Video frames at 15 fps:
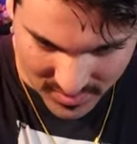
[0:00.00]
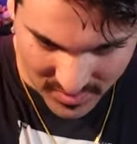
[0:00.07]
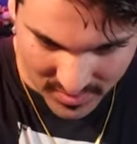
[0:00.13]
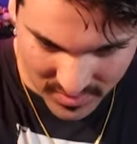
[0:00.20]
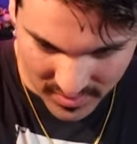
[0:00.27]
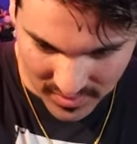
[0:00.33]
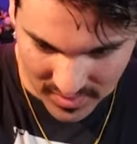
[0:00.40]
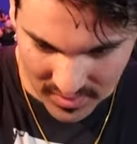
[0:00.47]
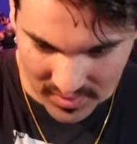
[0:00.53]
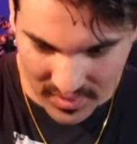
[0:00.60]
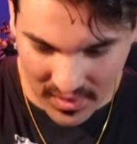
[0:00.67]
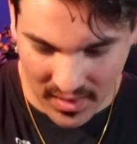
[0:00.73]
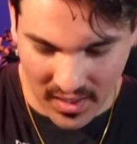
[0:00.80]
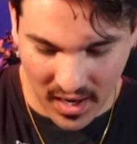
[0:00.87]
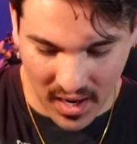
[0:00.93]
I already
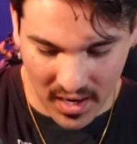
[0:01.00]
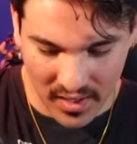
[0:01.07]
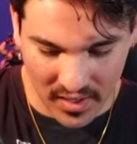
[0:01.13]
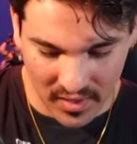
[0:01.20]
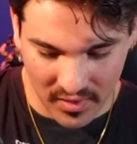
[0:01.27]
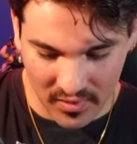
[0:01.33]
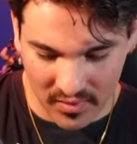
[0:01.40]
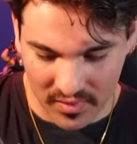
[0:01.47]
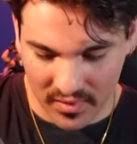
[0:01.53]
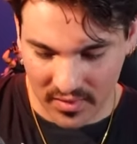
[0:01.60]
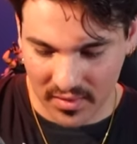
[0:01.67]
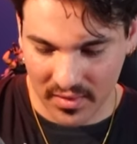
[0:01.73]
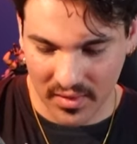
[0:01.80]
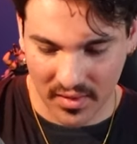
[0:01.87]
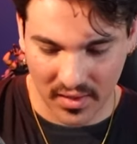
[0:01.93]
got you,
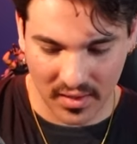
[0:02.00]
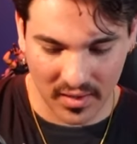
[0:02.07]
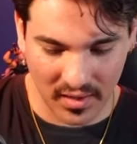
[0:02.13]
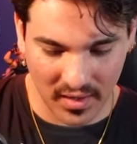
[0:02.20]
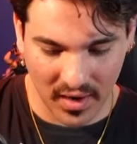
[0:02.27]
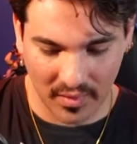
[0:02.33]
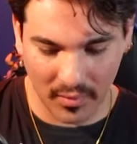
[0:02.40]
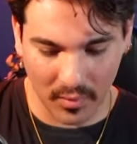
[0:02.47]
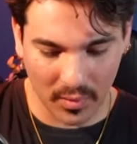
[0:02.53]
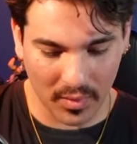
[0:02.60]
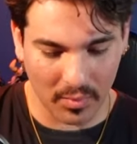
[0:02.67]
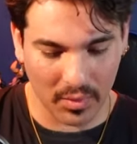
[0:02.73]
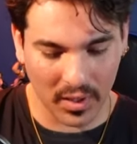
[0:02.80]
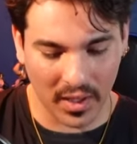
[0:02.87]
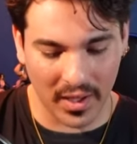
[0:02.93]
and I never want
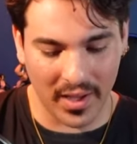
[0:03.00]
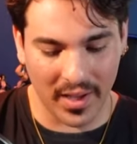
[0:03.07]
to play